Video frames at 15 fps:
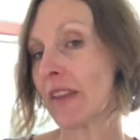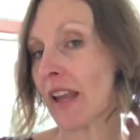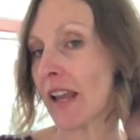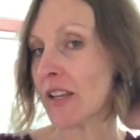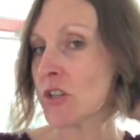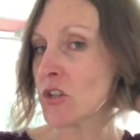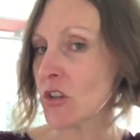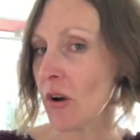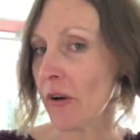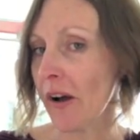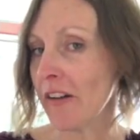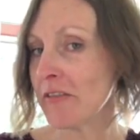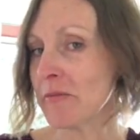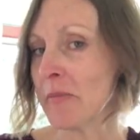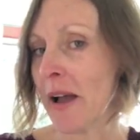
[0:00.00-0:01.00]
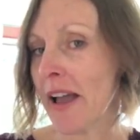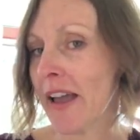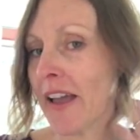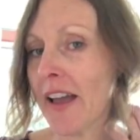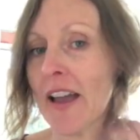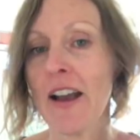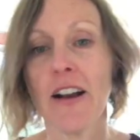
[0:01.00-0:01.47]
and show off my
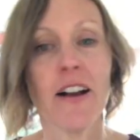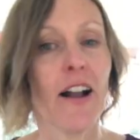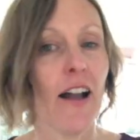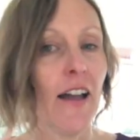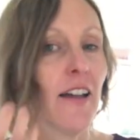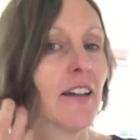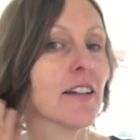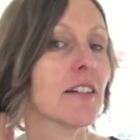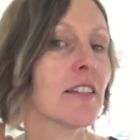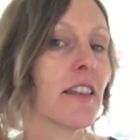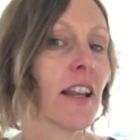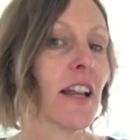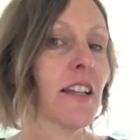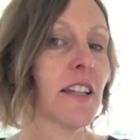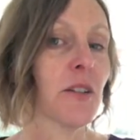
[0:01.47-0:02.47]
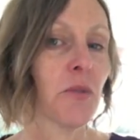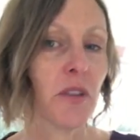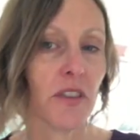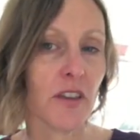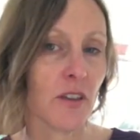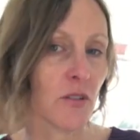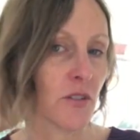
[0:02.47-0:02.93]
haircut that I did with
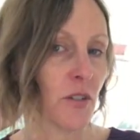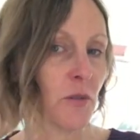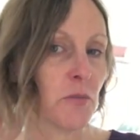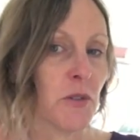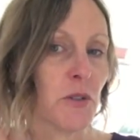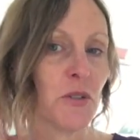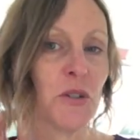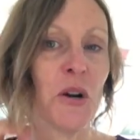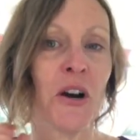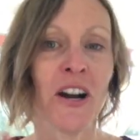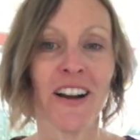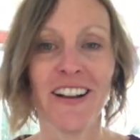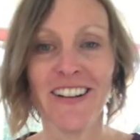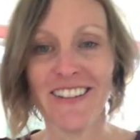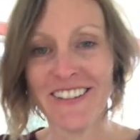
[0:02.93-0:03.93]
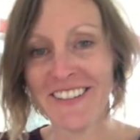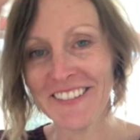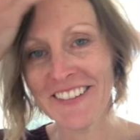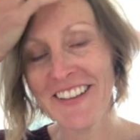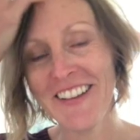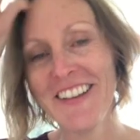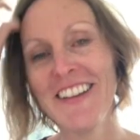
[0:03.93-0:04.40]
a YouTube tutorial.